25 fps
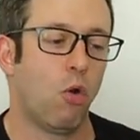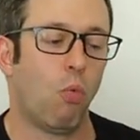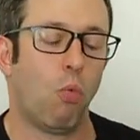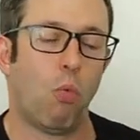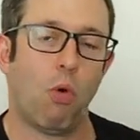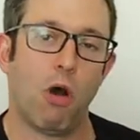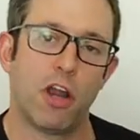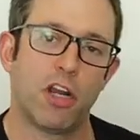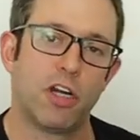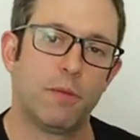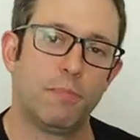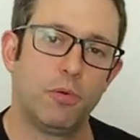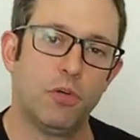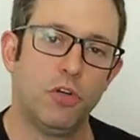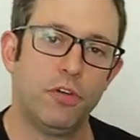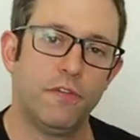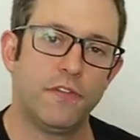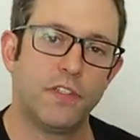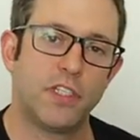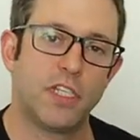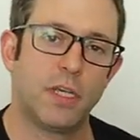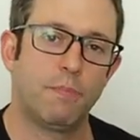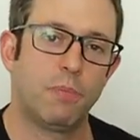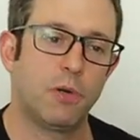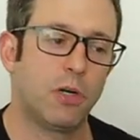waterproof
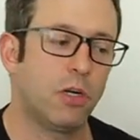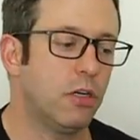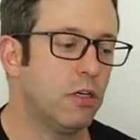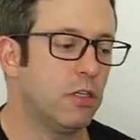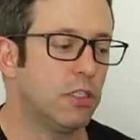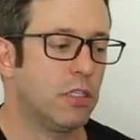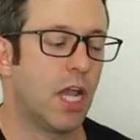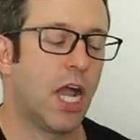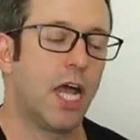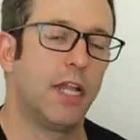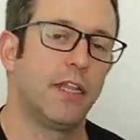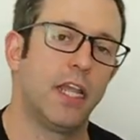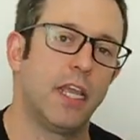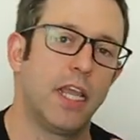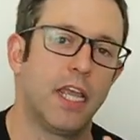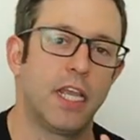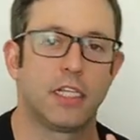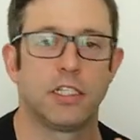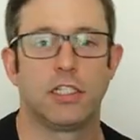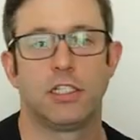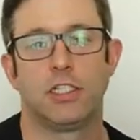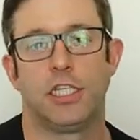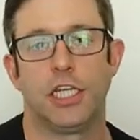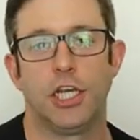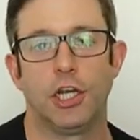zippers on the
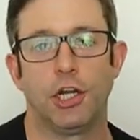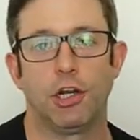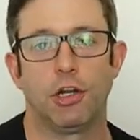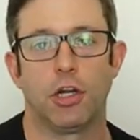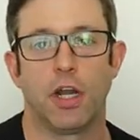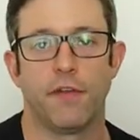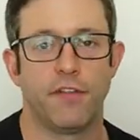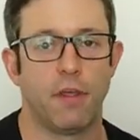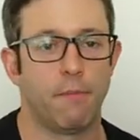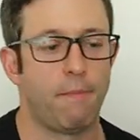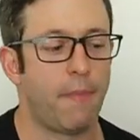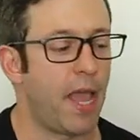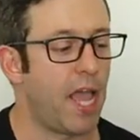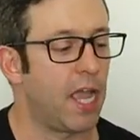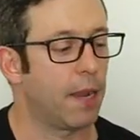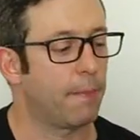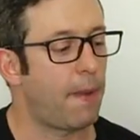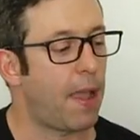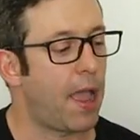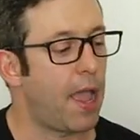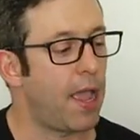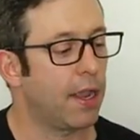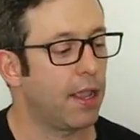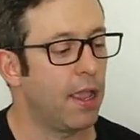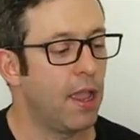exterior of the
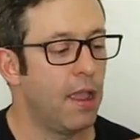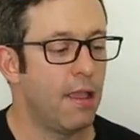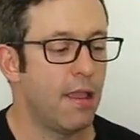backpack,